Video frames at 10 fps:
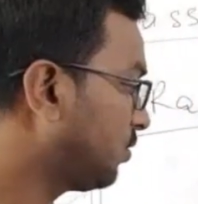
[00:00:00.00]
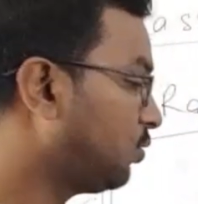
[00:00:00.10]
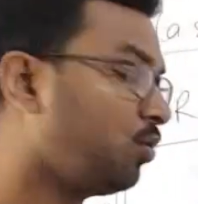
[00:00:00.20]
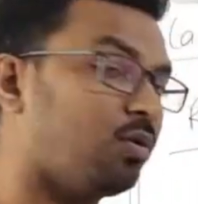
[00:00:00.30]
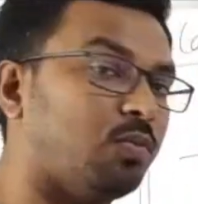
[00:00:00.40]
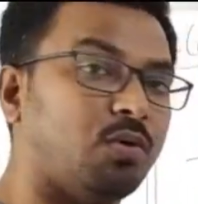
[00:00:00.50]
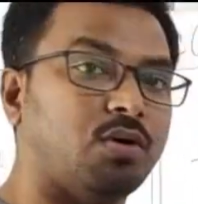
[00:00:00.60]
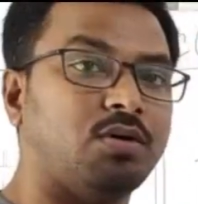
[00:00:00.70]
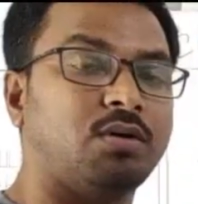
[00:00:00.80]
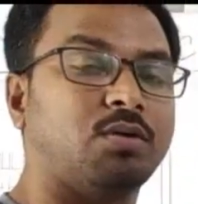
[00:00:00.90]
two or
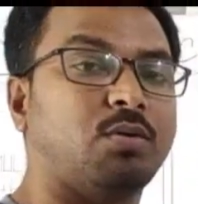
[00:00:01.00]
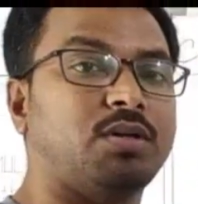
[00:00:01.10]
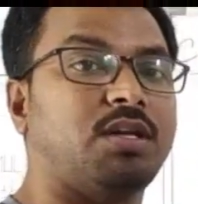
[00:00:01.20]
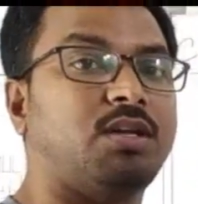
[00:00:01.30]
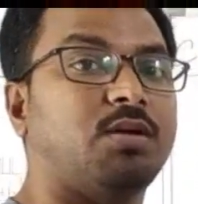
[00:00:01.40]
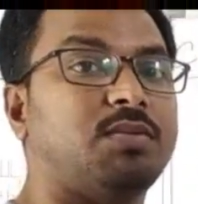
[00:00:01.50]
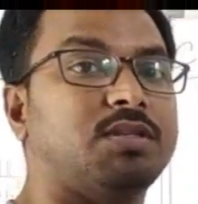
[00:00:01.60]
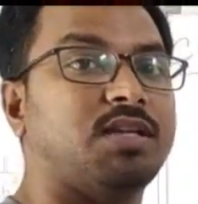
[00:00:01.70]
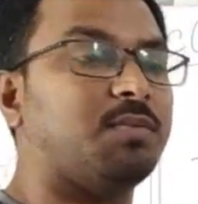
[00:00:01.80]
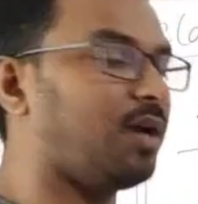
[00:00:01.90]
more quantity of the
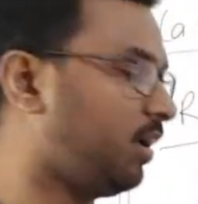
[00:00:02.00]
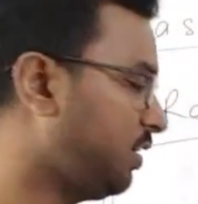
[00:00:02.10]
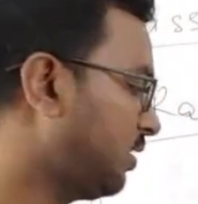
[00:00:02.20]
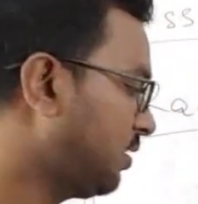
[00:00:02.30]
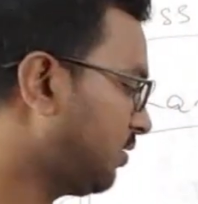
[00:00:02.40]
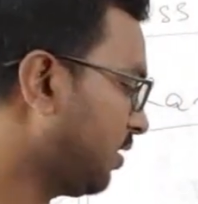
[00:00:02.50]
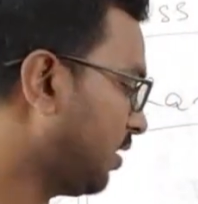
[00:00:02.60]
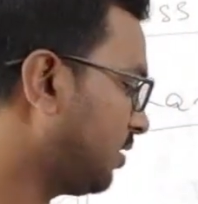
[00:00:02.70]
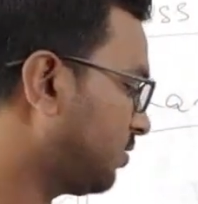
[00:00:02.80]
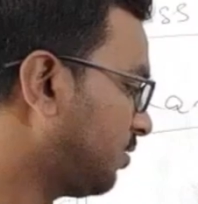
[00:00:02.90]
same kind.
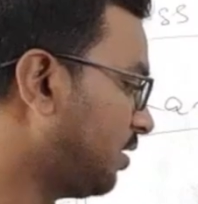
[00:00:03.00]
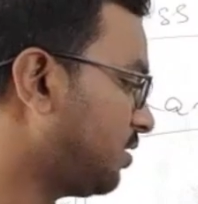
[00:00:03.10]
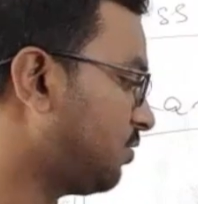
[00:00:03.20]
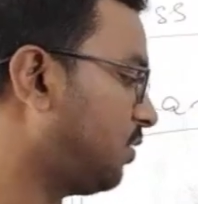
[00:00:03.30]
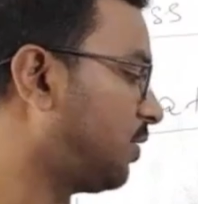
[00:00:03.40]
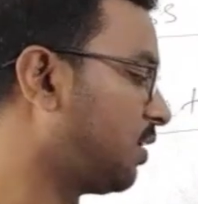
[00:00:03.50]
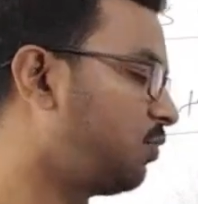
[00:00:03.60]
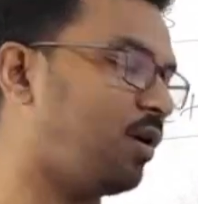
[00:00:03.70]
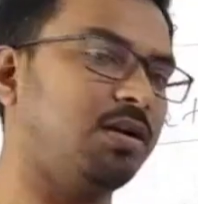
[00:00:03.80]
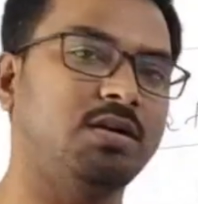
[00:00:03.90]
Okay, so the ratio will become
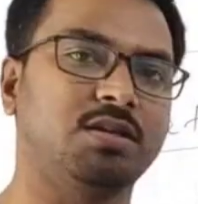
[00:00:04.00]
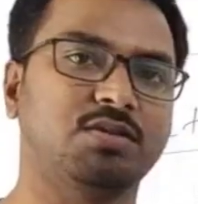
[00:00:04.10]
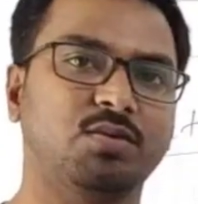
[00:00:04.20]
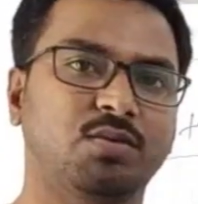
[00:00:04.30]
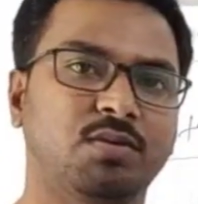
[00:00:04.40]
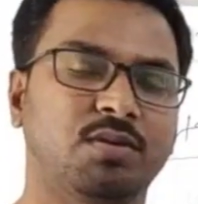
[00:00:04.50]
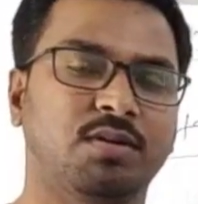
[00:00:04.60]
1:2.